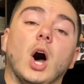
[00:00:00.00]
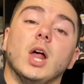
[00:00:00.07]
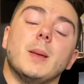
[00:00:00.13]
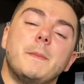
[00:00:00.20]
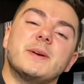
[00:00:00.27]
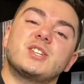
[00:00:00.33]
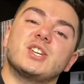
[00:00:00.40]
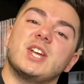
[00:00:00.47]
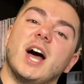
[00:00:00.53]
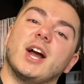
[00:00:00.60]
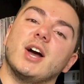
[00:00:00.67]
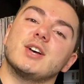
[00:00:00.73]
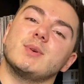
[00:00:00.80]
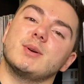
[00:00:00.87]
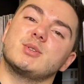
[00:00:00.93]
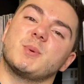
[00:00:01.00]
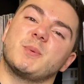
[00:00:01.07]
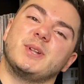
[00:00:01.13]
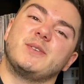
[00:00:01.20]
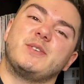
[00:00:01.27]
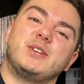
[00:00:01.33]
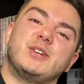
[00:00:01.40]
Oh, ambitious! Hi guys, welcome to a
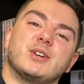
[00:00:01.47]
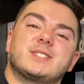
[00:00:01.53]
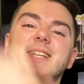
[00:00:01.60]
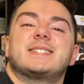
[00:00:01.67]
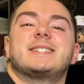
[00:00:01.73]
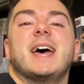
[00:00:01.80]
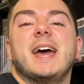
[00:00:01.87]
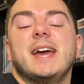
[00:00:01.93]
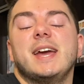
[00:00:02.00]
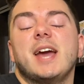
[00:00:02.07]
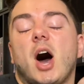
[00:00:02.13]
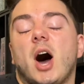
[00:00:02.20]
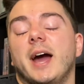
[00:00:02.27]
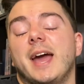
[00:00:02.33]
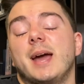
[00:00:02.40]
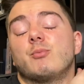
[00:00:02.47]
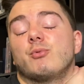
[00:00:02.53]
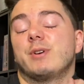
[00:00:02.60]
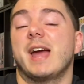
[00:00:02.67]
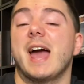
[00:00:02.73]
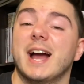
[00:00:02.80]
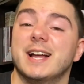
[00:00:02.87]
brand new video. Today I am
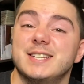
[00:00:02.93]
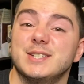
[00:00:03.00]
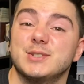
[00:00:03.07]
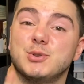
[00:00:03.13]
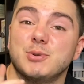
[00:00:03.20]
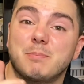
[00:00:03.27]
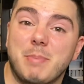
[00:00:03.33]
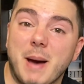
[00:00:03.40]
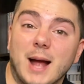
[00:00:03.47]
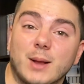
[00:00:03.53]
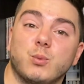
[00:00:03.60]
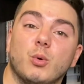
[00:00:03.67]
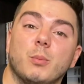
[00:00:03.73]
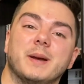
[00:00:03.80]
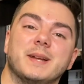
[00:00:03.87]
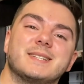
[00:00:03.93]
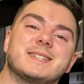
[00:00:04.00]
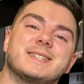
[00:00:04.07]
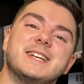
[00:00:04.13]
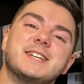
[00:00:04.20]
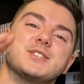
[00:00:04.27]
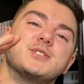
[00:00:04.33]
reacting to Batwoman
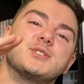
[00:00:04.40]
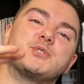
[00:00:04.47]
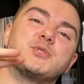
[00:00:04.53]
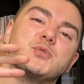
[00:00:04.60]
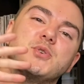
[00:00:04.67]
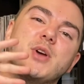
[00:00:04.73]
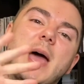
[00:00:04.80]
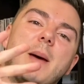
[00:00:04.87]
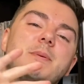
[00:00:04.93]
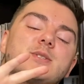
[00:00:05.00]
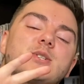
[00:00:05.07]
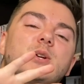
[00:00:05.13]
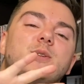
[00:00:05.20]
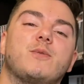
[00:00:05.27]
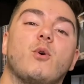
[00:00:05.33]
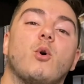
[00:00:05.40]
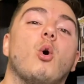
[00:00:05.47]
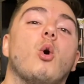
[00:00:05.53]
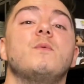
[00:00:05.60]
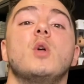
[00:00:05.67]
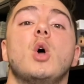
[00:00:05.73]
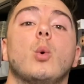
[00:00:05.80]
Season 2, Episode
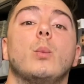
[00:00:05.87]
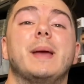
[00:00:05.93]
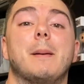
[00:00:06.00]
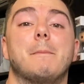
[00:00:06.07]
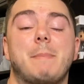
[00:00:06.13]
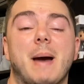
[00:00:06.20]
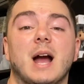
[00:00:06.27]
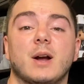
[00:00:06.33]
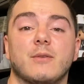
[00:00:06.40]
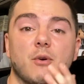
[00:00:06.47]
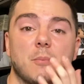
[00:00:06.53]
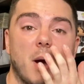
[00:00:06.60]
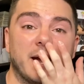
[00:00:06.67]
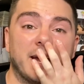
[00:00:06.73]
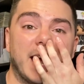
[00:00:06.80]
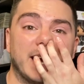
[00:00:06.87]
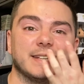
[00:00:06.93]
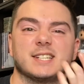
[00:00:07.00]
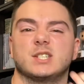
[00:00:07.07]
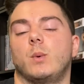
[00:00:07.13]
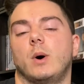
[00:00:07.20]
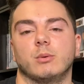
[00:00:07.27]
4. We are back from
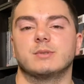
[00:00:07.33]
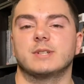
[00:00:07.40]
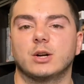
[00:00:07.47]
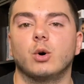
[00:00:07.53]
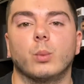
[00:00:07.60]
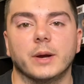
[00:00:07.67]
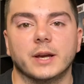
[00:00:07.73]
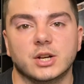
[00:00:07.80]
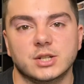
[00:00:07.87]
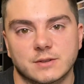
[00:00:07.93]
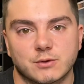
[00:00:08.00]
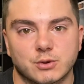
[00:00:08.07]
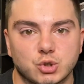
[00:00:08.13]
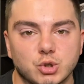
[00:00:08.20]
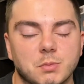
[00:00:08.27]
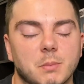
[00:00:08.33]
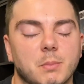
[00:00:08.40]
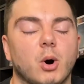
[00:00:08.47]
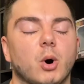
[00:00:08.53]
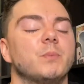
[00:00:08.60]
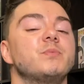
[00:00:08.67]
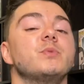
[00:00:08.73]
hiatus. Well, it was like a week because of the Super
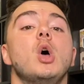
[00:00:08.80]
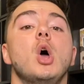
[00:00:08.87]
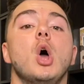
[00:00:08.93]
Bowl.